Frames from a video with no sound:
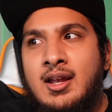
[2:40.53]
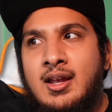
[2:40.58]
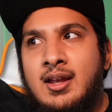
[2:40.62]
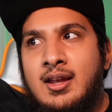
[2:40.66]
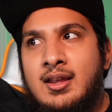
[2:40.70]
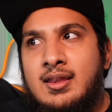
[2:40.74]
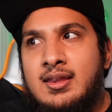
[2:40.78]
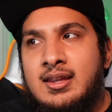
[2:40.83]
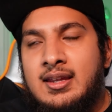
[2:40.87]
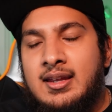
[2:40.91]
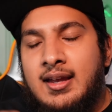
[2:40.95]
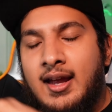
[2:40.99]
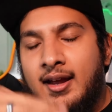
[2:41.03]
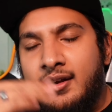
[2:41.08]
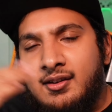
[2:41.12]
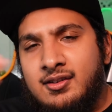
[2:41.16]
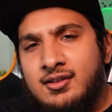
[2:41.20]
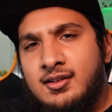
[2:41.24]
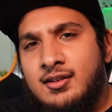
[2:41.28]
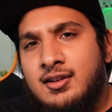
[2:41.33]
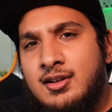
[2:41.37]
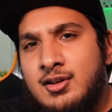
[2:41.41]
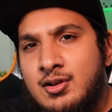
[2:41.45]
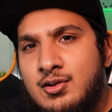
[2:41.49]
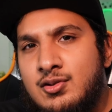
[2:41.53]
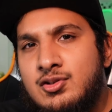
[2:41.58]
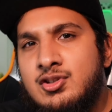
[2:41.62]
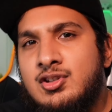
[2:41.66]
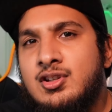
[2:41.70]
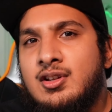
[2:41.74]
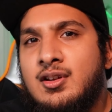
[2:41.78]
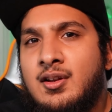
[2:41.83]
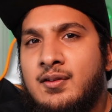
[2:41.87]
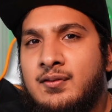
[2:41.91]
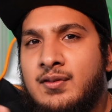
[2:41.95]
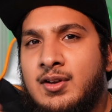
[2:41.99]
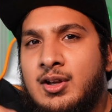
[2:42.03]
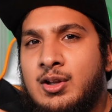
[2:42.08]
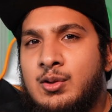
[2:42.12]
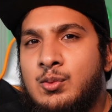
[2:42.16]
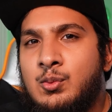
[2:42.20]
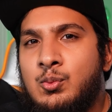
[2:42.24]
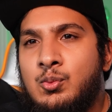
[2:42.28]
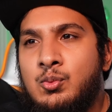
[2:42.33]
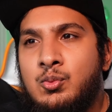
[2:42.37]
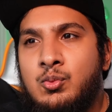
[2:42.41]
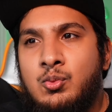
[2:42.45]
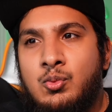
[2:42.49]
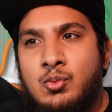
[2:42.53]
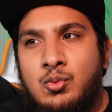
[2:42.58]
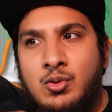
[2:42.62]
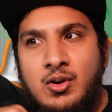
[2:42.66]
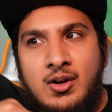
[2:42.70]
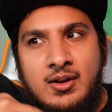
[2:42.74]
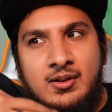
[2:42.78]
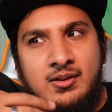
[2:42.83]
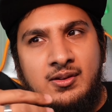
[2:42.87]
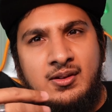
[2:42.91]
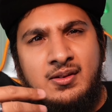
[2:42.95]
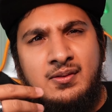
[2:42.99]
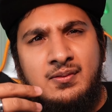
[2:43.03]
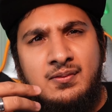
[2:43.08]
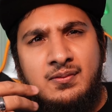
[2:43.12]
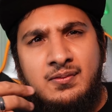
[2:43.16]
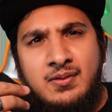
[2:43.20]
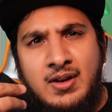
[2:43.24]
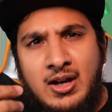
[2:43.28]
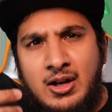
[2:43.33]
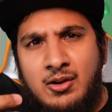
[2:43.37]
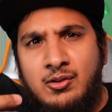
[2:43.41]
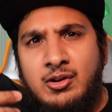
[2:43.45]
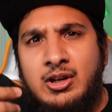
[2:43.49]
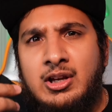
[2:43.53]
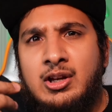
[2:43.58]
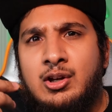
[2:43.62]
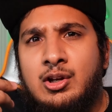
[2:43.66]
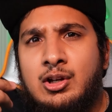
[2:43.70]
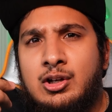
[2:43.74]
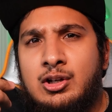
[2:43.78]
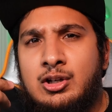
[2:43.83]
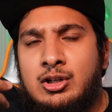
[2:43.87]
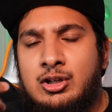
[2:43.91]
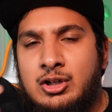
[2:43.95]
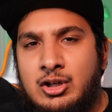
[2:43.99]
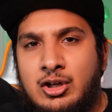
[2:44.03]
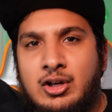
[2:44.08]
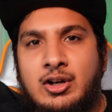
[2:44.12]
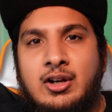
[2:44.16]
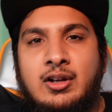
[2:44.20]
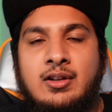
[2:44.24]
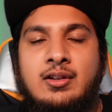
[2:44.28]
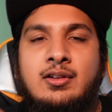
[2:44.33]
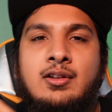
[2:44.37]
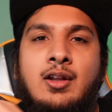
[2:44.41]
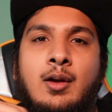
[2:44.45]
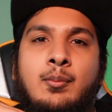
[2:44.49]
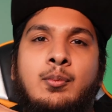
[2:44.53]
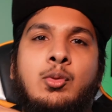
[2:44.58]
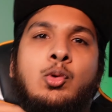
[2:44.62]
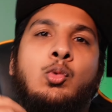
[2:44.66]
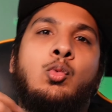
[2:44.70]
the execution of it wasn't very good. Number